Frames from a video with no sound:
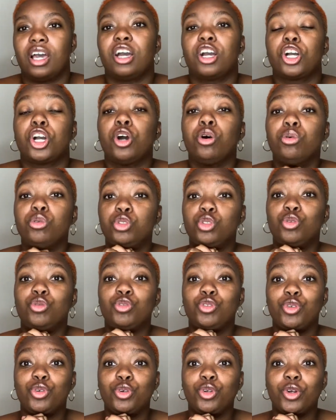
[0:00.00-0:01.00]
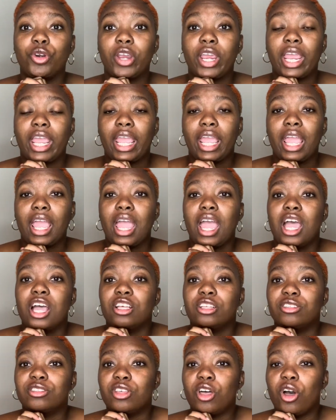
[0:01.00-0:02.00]
go to tutoring.
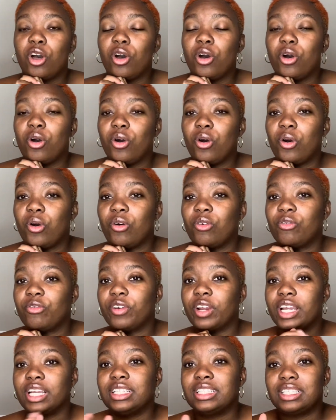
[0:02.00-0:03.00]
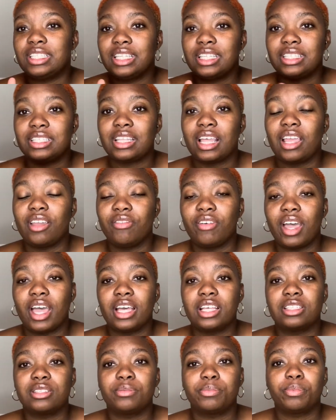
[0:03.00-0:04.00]
So for instance, Life
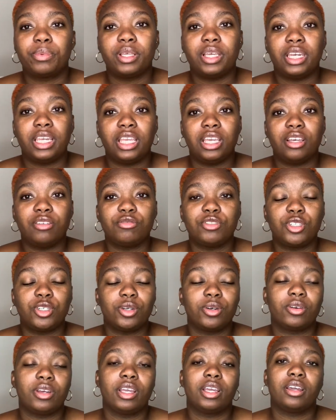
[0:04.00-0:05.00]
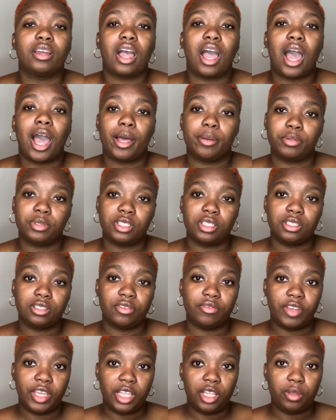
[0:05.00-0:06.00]
has plenty of tutoring options
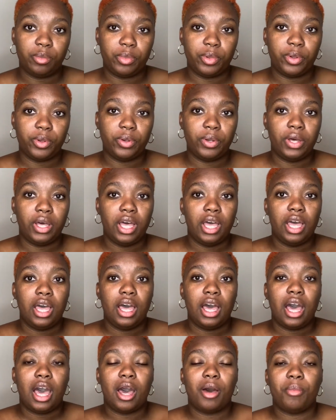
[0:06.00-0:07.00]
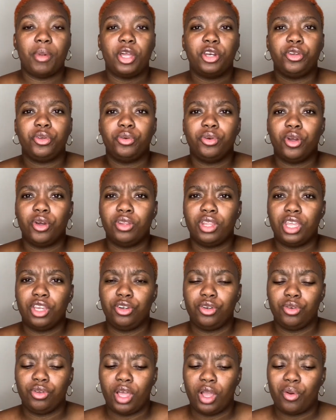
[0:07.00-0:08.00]
available. I do know they
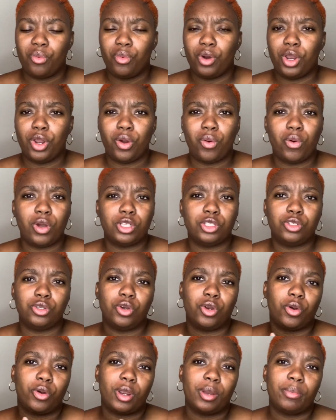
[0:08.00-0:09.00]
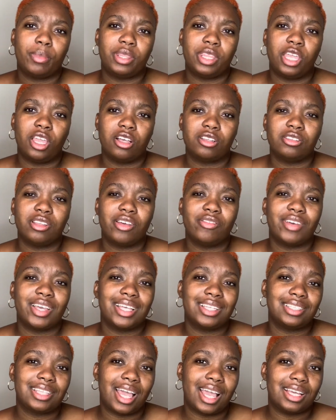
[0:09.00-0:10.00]
do like one-on-one tutoring, but they also
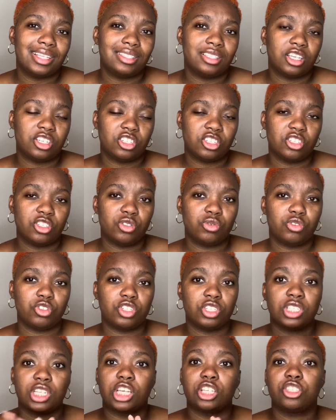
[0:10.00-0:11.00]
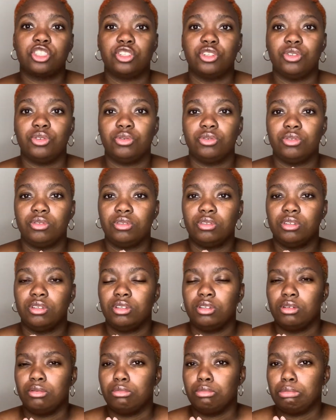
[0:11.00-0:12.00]
have SI sessions, which is like student
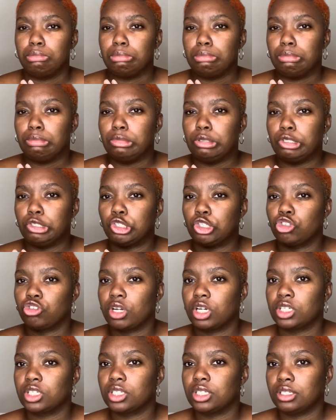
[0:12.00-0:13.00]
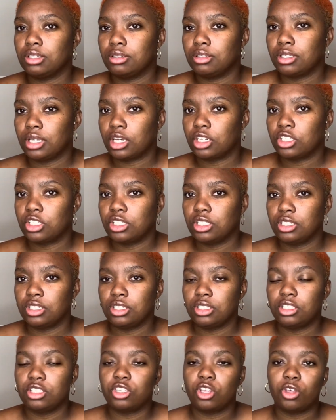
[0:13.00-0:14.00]
instruction
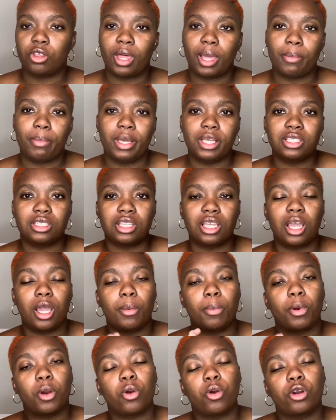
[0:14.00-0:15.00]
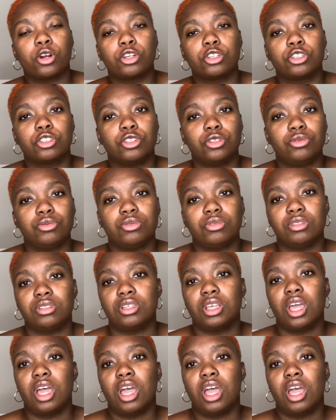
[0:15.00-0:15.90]
sections. So like basically upper quarter students